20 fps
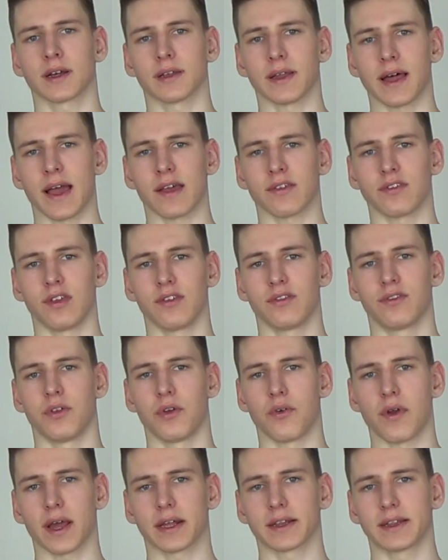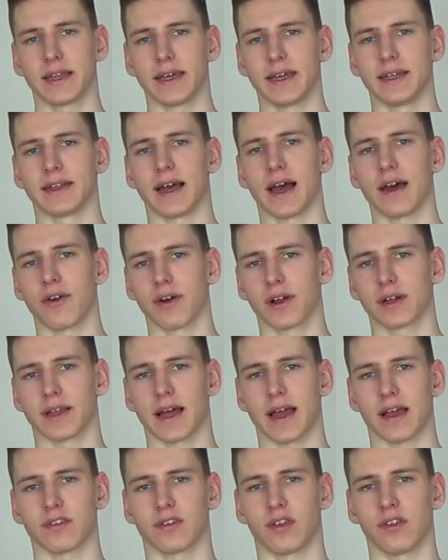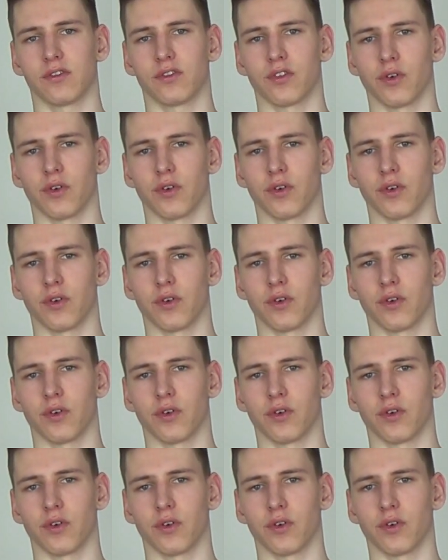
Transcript: classes directly in other classes,